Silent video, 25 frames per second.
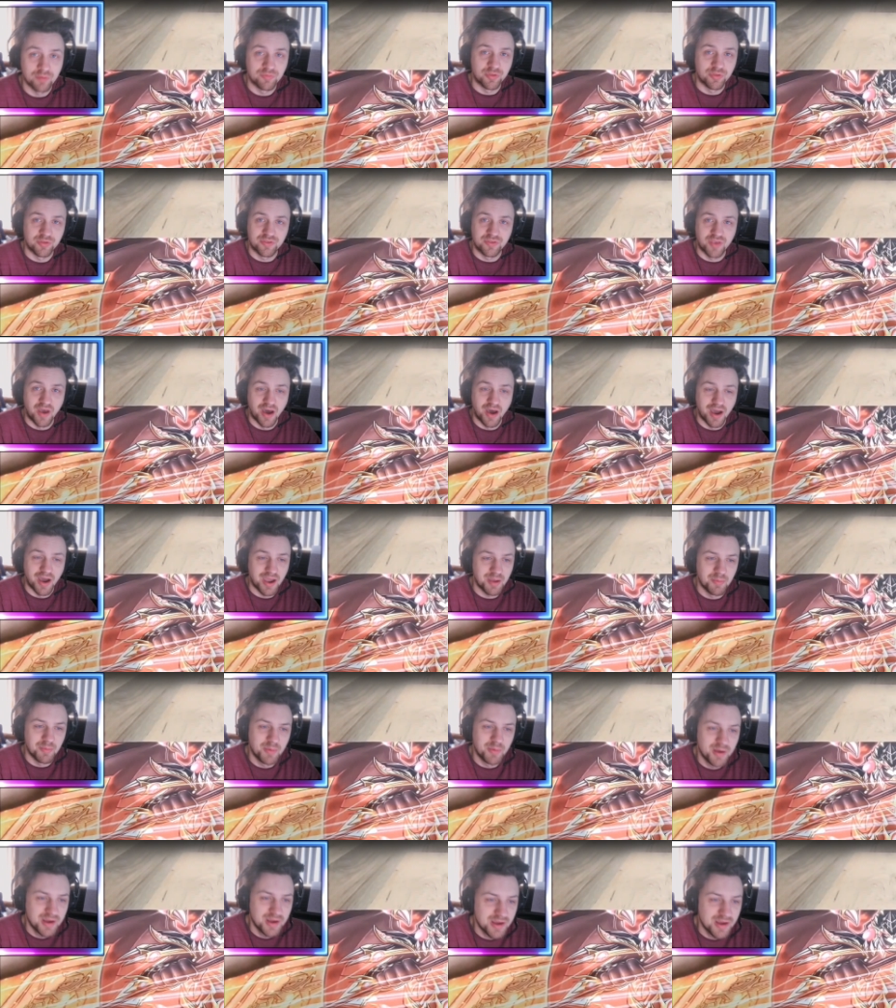time
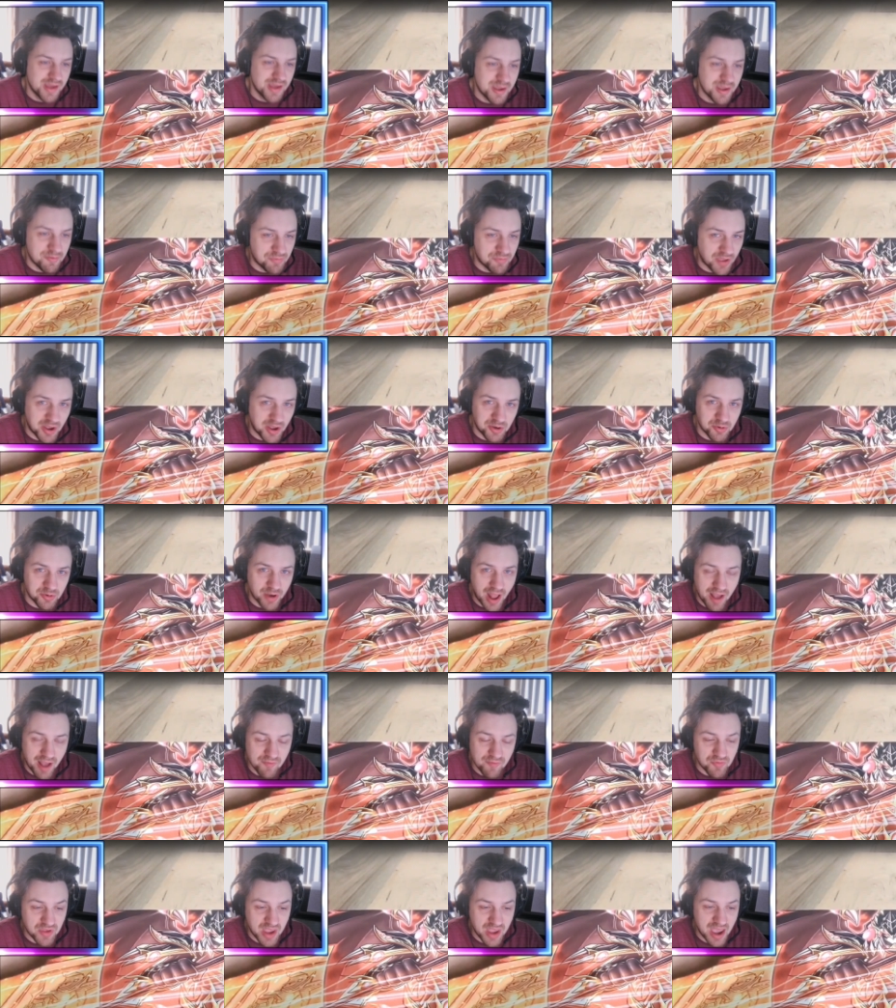if they don't
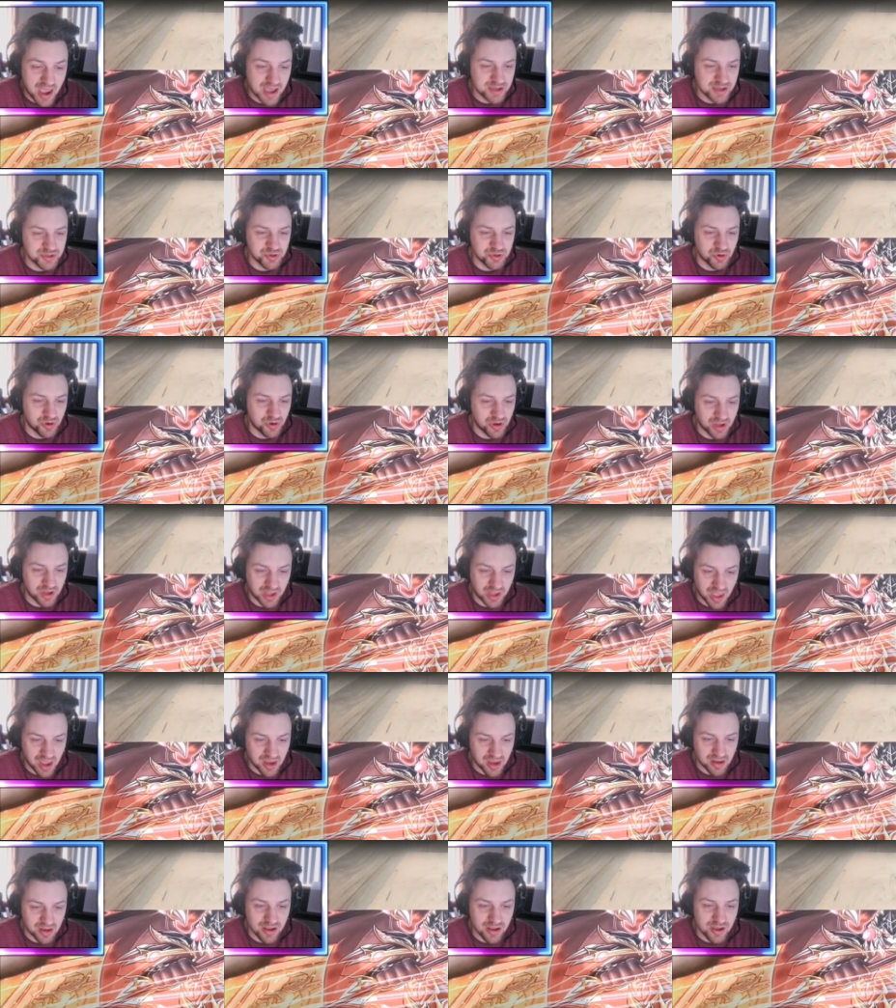have the Ash or a
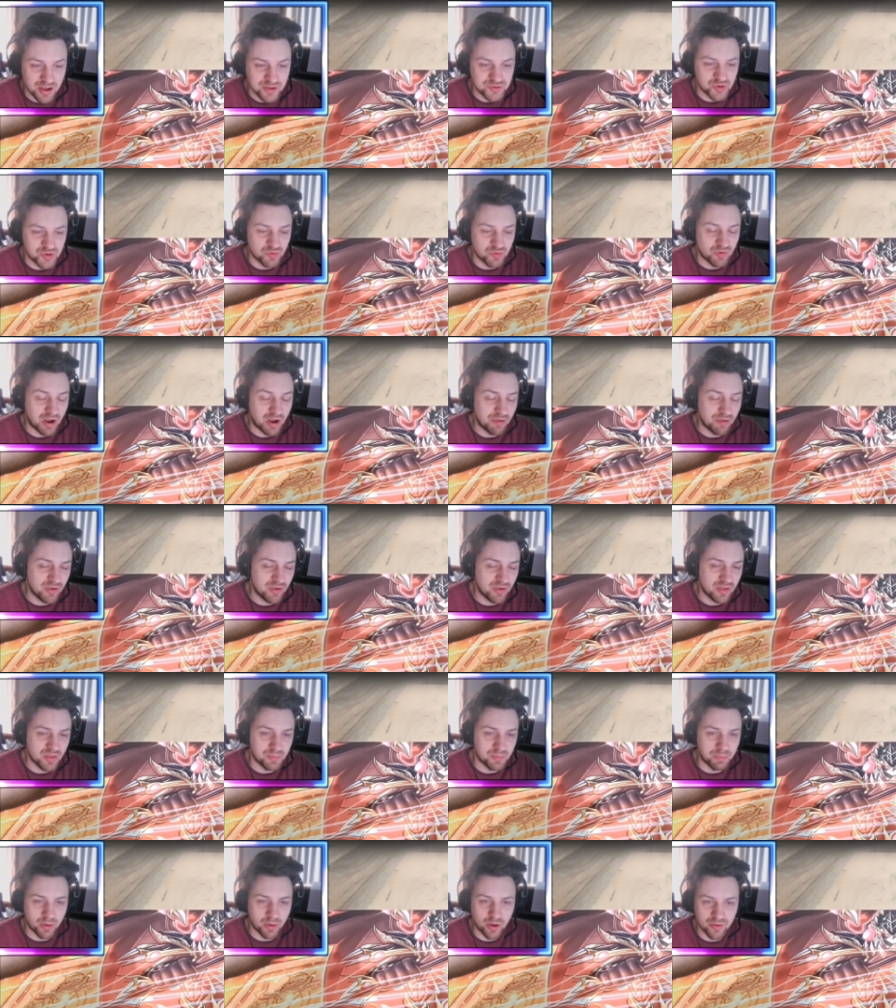negate. So ref
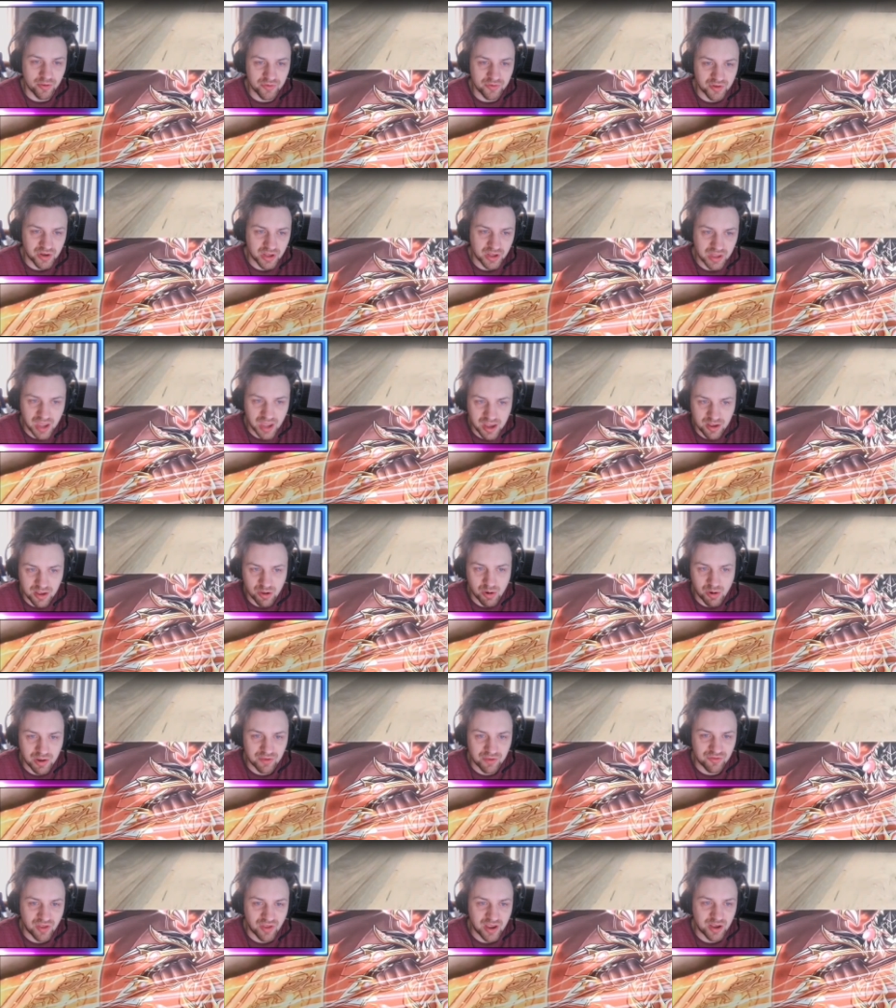either burns a negate
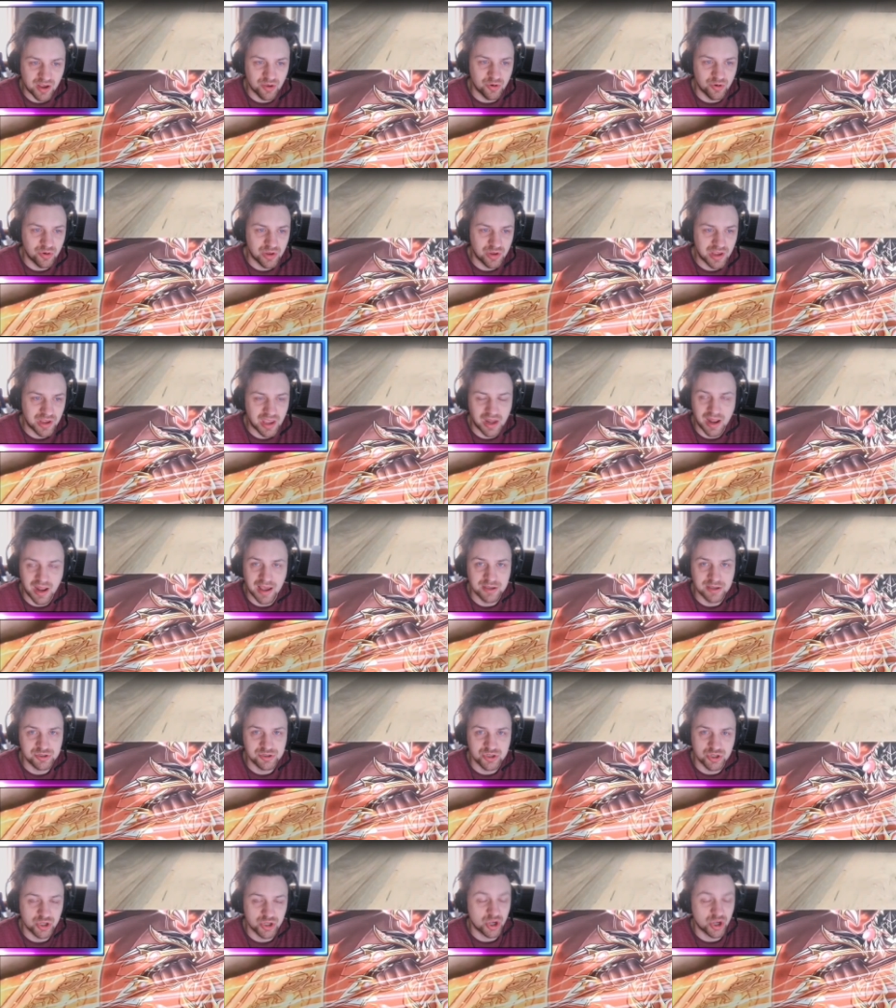going second or you get
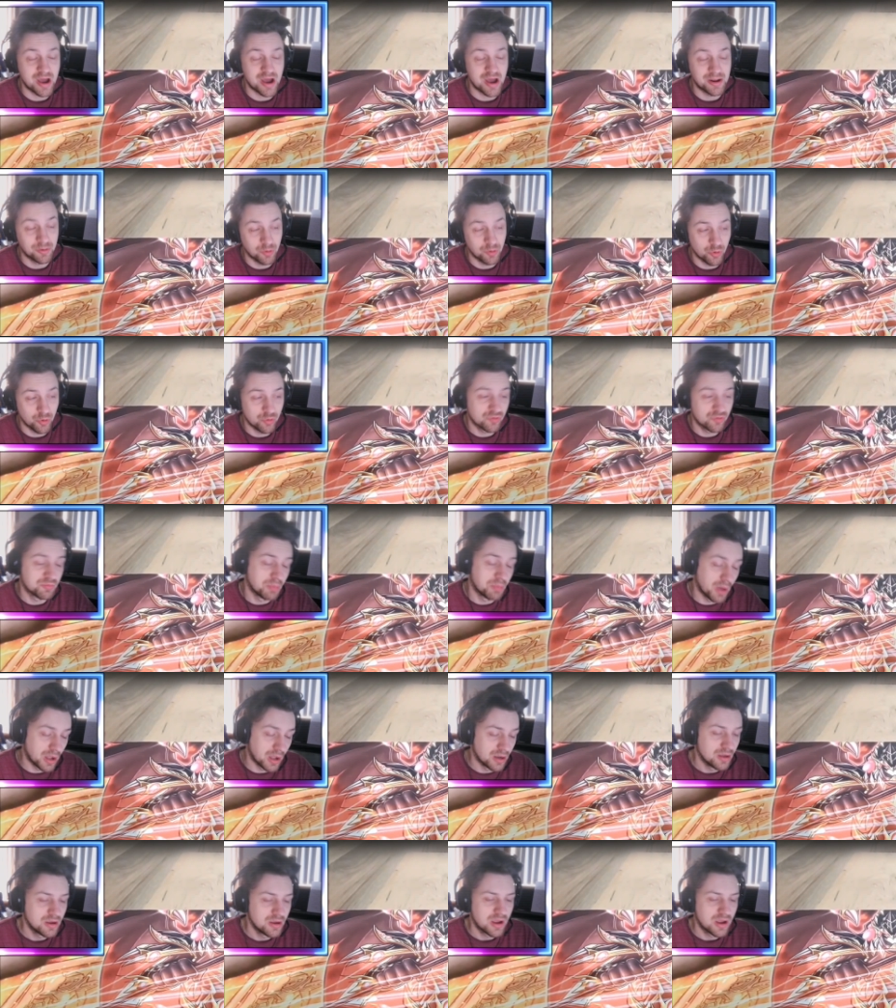Ashed and you kinda lose.
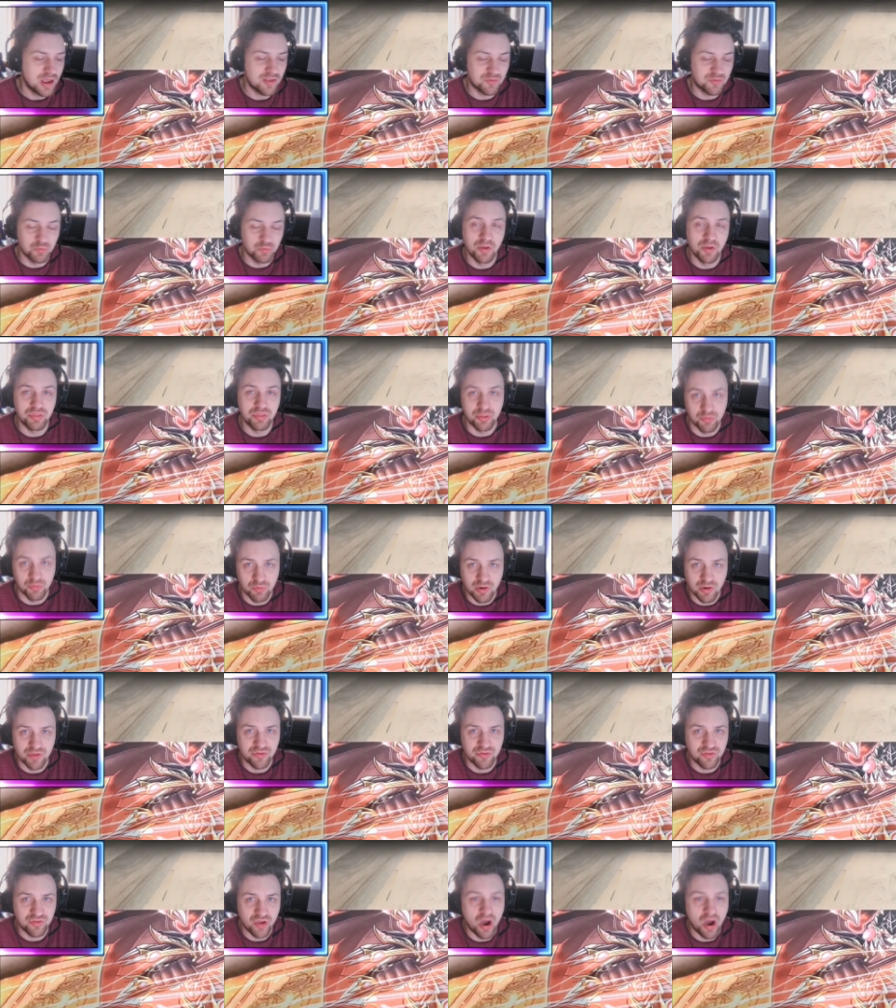But it's worth the
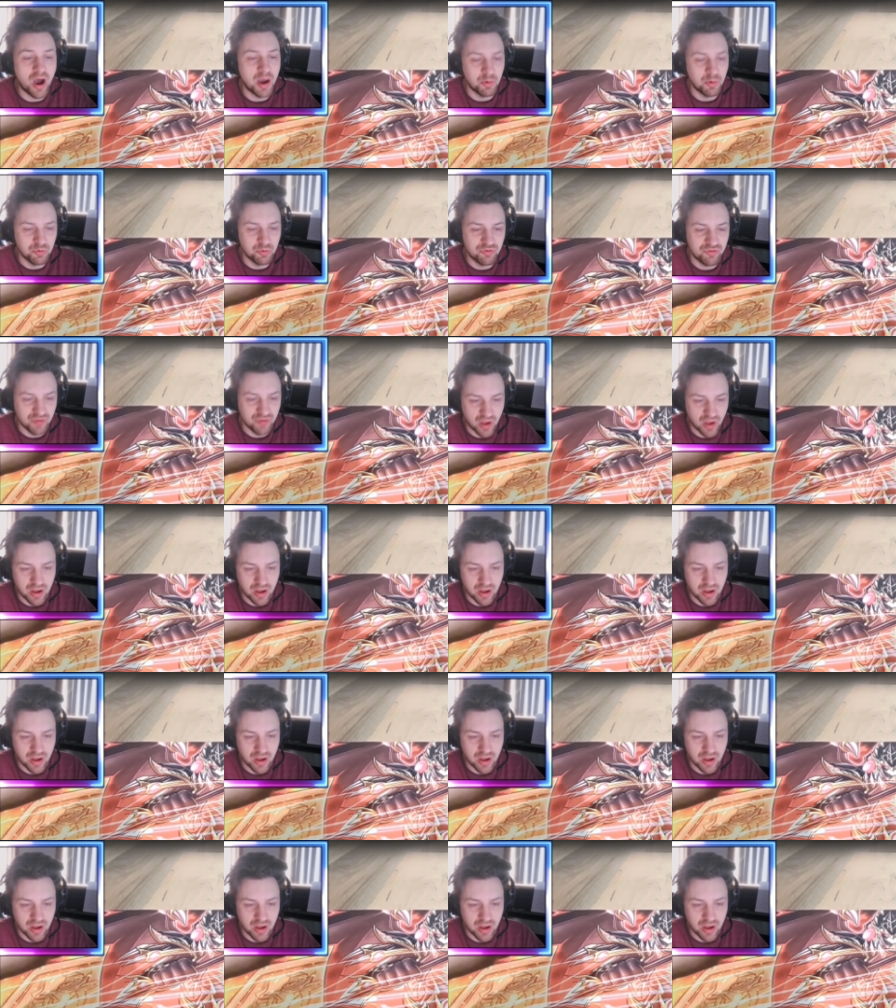risk, I would say.